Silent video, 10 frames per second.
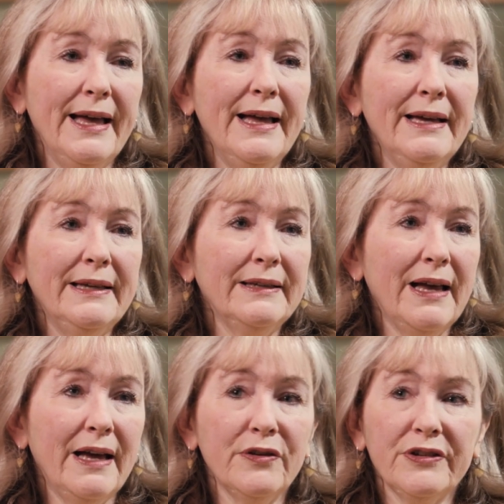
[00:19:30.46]

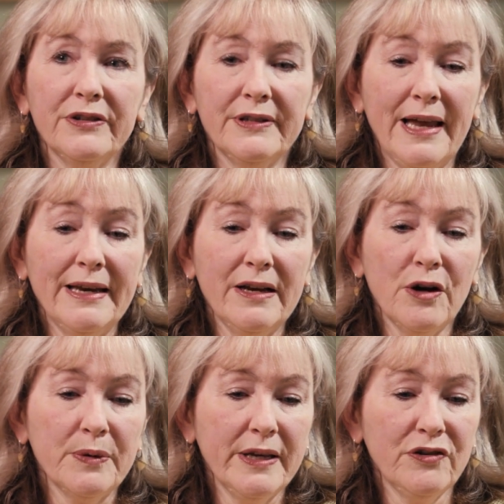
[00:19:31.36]
and
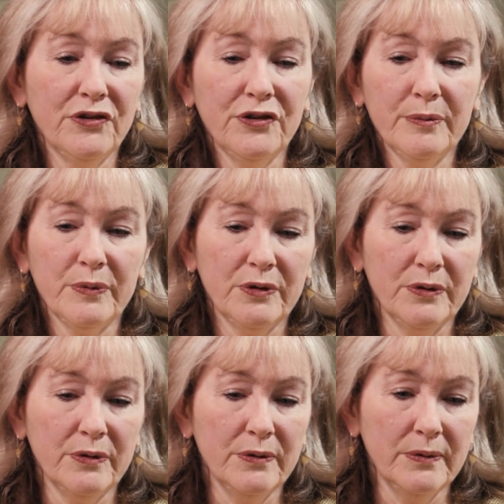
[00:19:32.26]
understanding our relationship
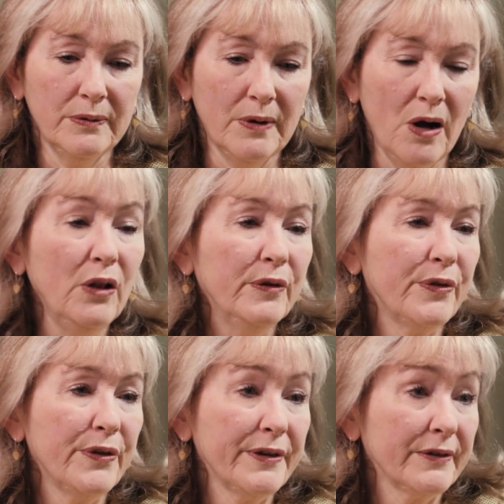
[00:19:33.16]
to all
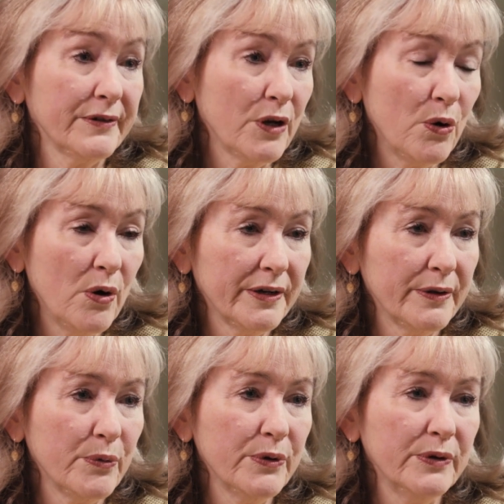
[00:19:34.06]
of the things that go on
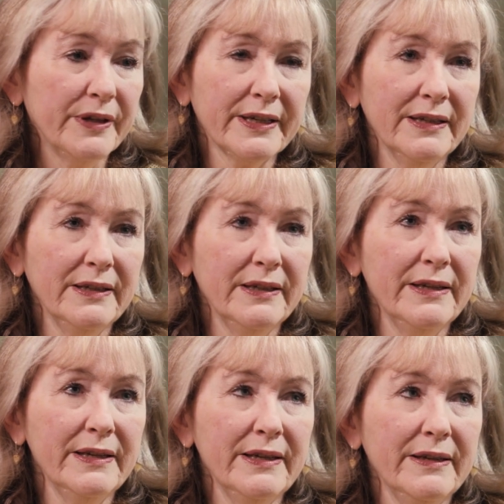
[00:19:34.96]
in the world. Like,
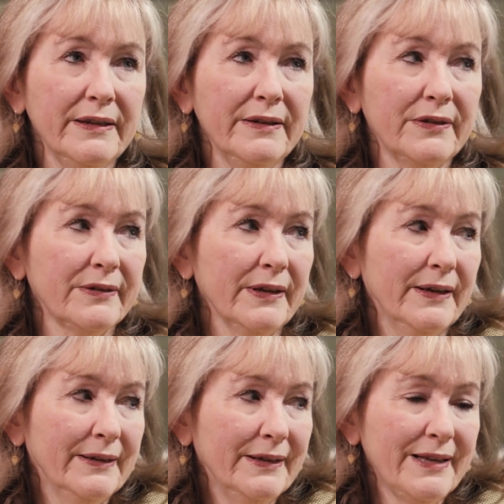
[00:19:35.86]
it's
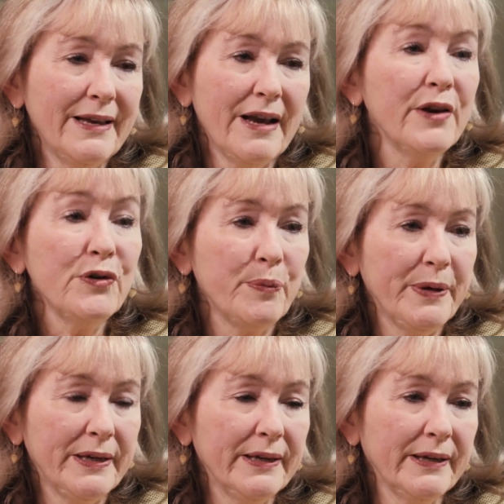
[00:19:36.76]
is that
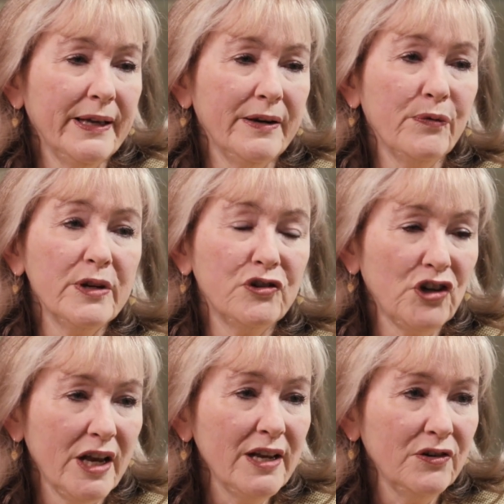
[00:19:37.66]
underpinning. And if we
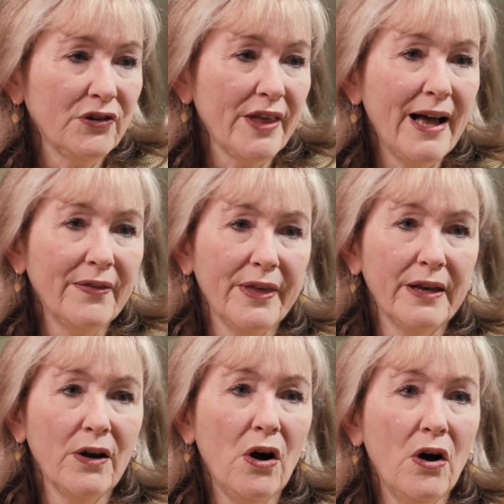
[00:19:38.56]
change that,
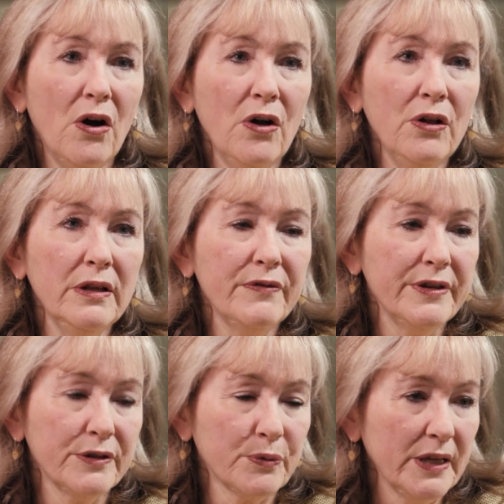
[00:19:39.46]
then all of
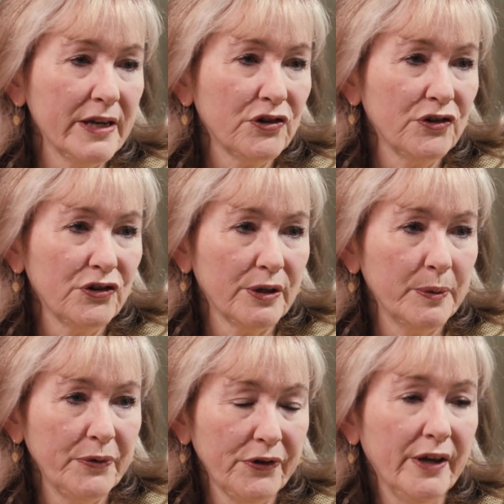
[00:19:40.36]
these
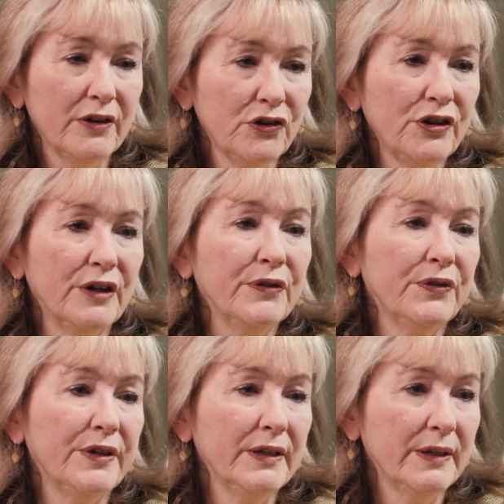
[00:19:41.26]
relationships
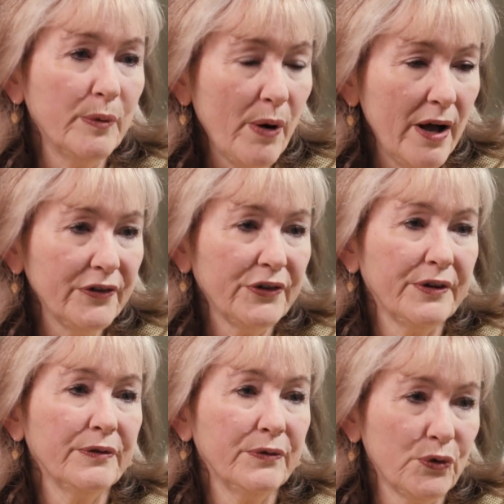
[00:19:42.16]
shift in a
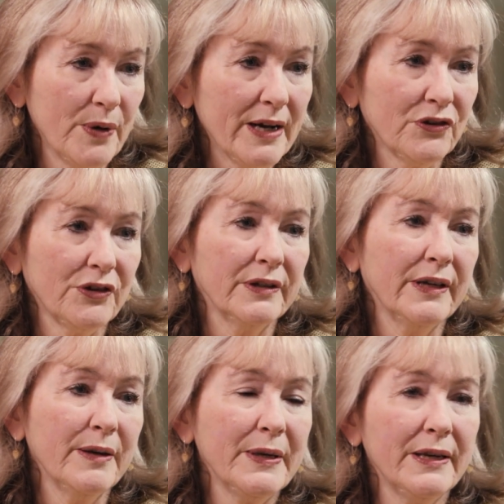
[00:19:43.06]
positive
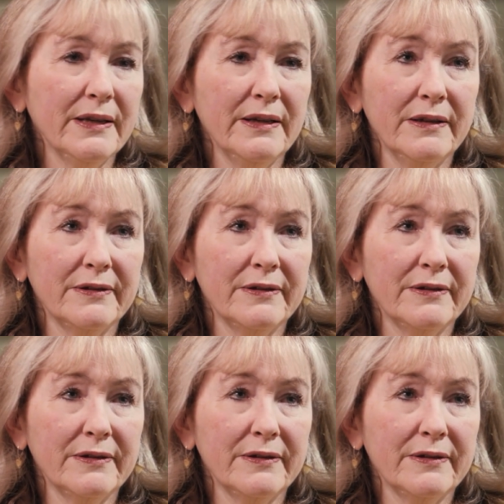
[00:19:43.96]
direction. I mean,